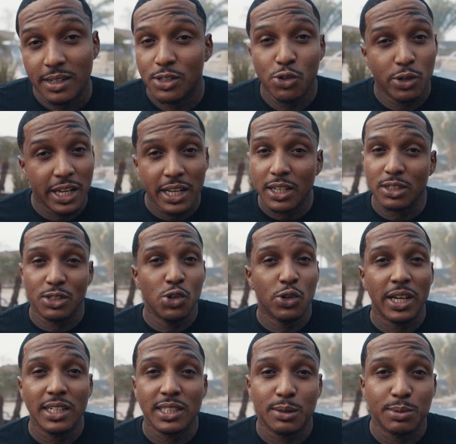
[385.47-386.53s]
You getting, you
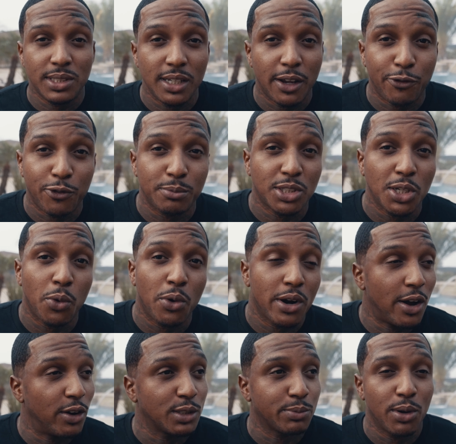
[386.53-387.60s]
getting some shit from somewhere
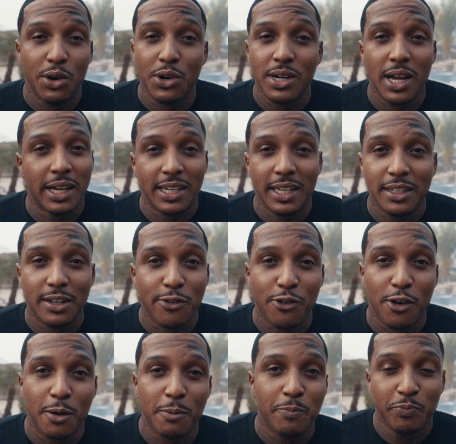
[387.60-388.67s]
else, bro. You're not getting it
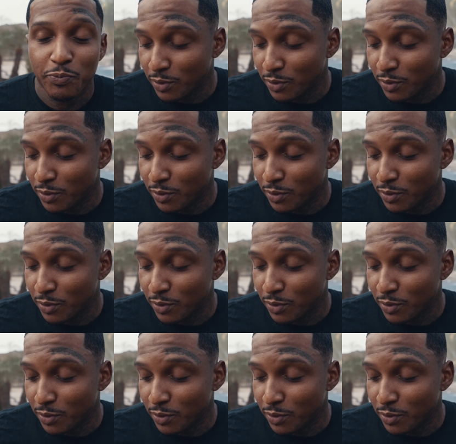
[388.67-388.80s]
from